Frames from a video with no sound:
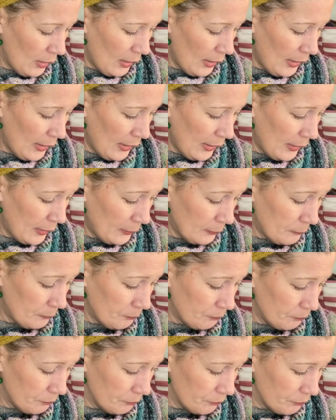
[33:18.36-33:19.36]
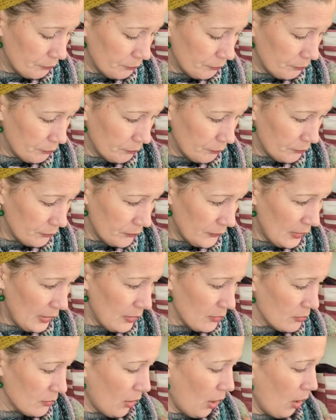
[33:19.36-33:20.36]
Um,
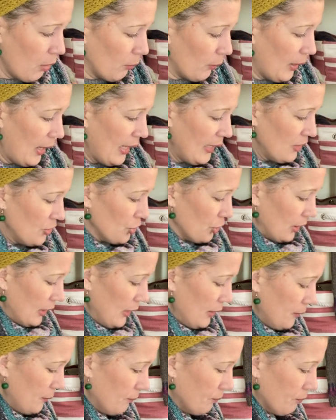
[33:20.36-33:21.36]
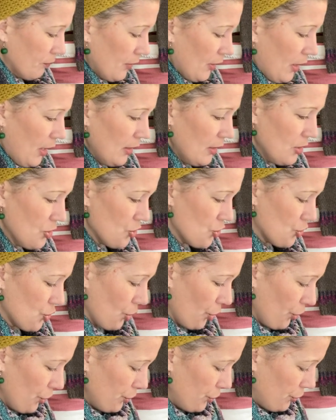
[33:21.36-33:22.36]
yes. Oh, actually, I can
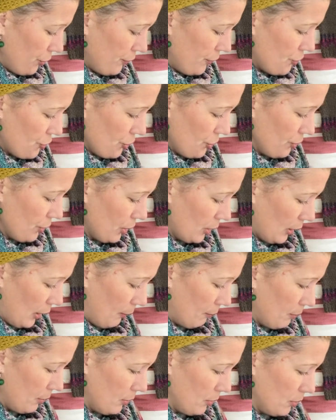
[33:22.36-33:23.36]
show you the June Club